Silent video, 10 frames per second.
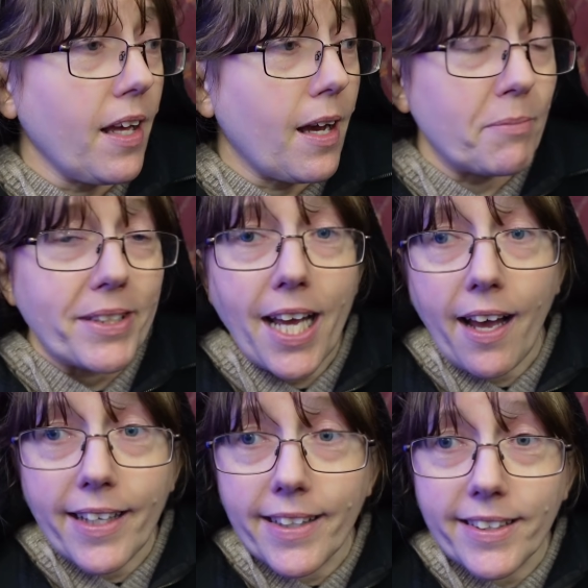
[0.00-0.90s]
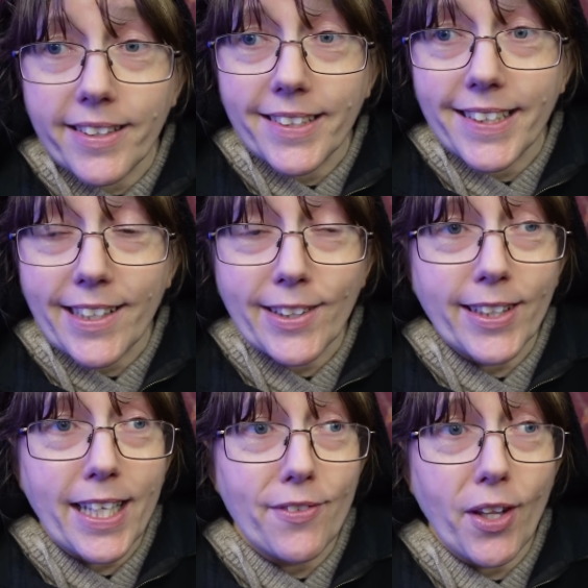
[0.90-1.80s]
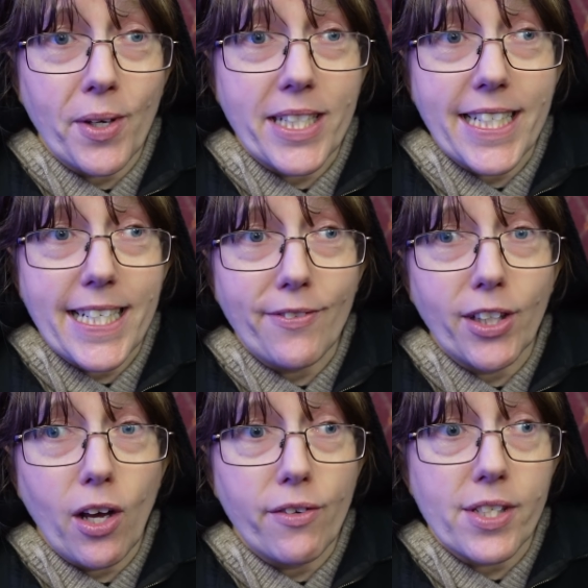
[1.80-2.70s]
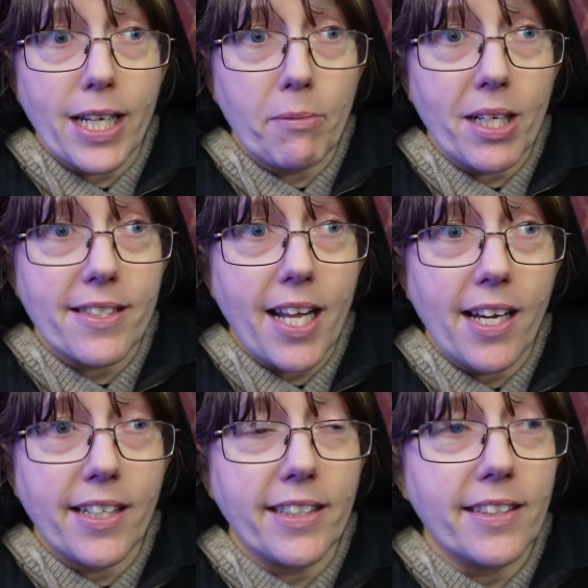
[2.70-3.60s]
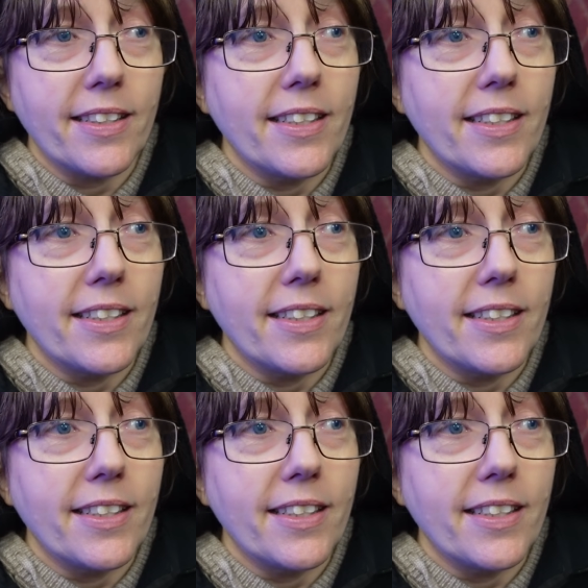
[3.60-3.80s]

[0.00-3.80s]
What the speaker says: I'm tired still, even though I did have a lot of sleep last night.